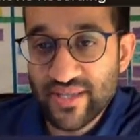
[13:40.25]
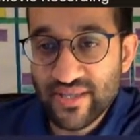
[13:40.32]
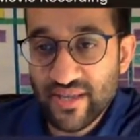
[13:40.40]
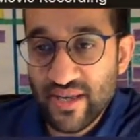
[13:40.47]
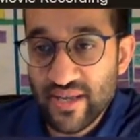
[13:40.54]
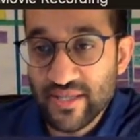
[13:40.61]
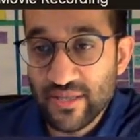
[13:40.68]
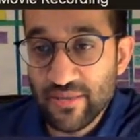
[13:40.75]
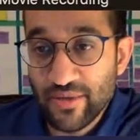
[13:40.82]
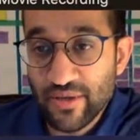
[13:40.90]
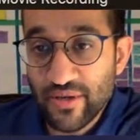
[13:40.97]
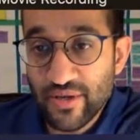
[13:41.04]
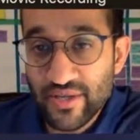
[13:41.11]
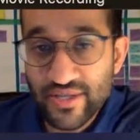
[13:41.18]

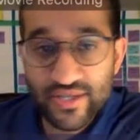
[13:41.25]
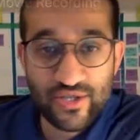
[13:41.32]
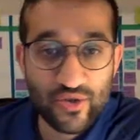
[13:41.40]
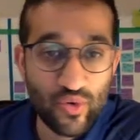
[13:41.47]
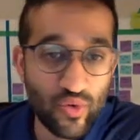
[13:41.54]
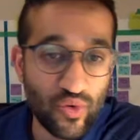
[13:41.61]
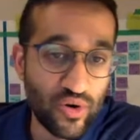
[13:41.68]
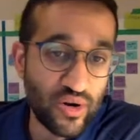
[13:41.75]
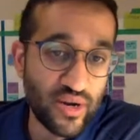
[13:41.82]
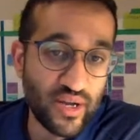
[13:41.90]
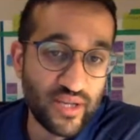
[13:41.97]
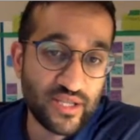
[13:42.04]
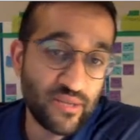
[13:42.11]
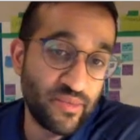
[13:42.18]
alerts or custom
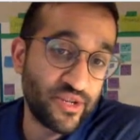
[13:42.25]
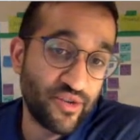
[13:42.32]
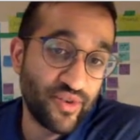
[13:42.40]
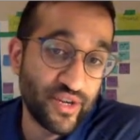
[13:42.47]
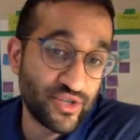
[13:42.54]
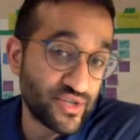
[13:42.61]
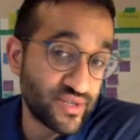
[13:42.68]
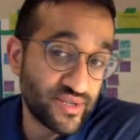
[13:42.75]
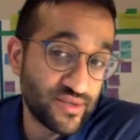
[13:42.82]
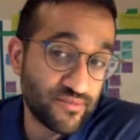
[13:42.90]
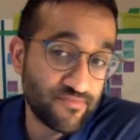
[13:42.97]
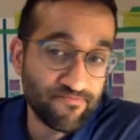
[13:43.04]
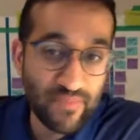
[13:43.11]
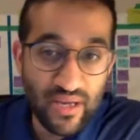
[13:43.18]
integrations.
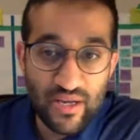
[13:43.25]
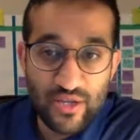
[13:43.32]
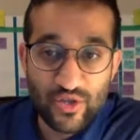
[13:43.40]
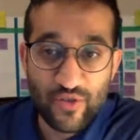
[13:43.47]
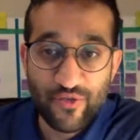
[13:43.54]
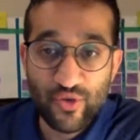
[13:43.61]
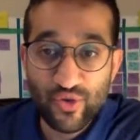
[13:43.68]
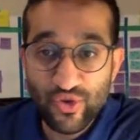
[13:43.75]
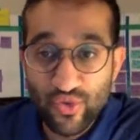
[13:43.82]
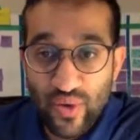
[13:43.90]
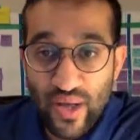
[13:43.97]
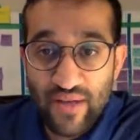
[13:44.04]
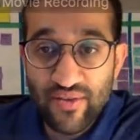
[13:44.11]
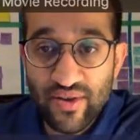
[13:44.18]
So if you do have a
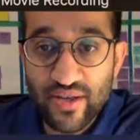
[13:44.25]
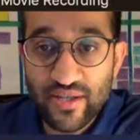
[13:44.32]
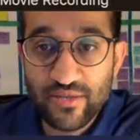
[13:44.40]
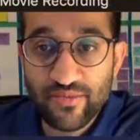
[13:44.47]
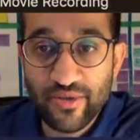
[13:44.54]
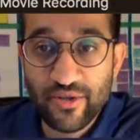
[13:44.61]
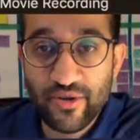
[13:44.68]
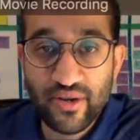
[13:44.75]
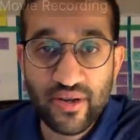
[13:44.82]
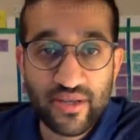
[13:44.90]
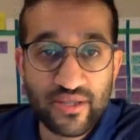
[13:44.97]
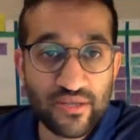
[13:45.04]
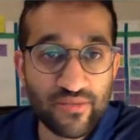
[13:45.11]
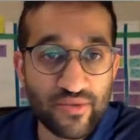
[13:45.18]
custom alert or custom
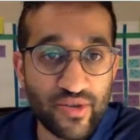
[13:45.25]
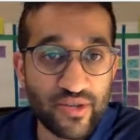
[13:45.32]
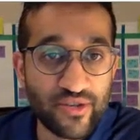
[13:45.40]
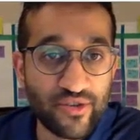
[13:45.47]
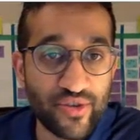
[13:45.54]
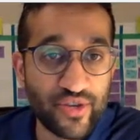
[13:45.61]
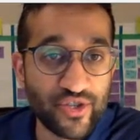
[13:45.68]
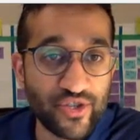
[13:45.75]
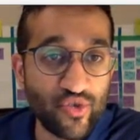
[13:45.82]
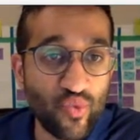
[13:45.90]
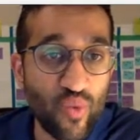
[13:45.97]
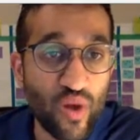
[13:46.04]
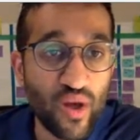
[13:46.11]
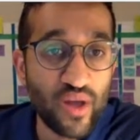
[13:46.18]
integration you want,
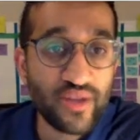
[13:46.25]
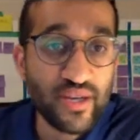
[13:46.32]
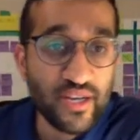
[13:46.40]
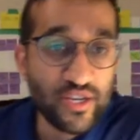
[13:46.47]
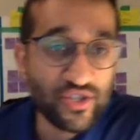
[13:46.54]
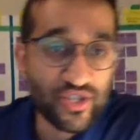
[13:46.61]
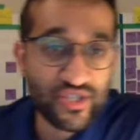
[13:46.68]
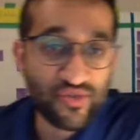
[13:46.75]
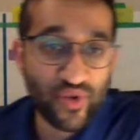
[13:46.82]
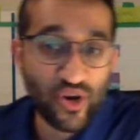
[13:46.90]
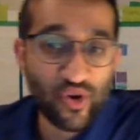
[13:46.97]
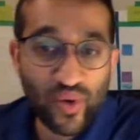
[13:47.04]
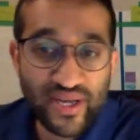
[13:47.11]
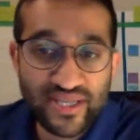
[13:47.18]
just request
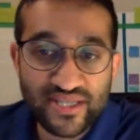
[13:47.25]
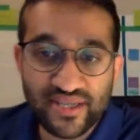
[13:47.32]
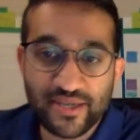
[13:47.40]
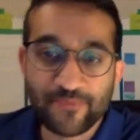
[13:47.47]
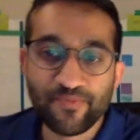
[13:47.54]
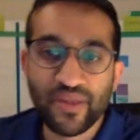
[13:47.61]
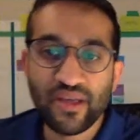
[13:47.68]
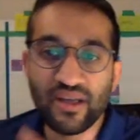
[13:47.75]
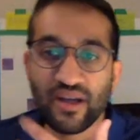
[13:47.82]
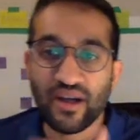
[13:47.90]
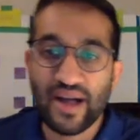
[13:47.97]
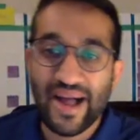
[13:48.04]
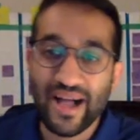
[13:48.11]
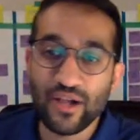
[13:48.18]
it. I'll
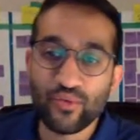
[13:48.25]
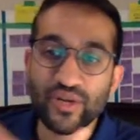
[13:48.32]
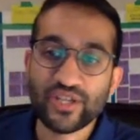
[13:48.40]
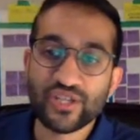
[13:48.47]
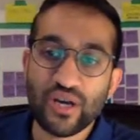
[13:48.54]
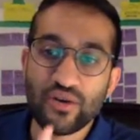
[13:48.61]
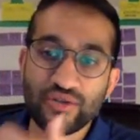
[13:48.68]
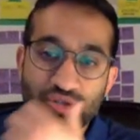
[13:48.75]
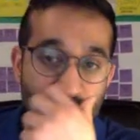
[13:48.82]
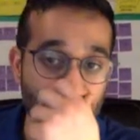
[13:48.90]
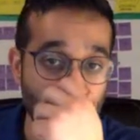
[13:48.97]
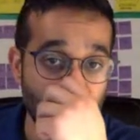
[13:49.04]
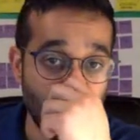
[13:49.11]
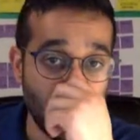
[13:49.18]
reach out to you
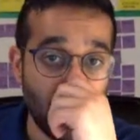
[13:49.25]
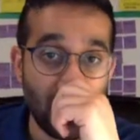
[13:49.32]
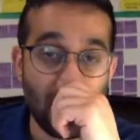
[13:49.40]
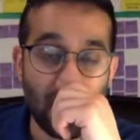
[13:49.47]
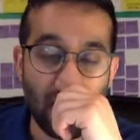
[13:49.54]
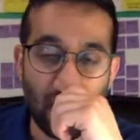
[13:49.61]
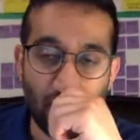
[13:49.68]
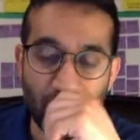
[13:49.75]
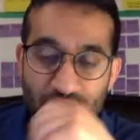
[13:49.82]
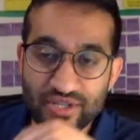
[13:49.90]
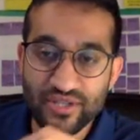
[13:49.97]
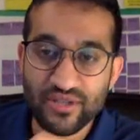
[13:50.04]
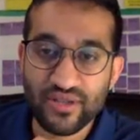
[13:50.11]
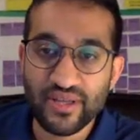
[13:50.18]

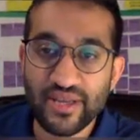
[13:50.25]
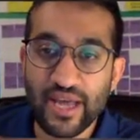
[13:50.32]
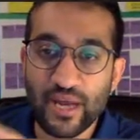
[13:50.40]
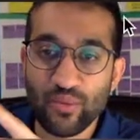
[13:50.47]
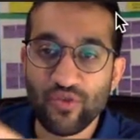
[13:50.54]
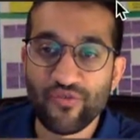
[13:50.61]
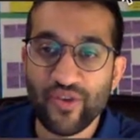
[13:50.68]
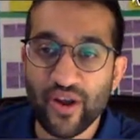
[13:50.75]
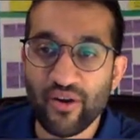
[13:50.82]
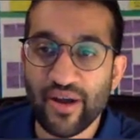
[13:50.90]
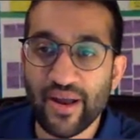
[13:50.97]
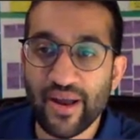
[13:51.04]
personally, and we'll figure out how to make that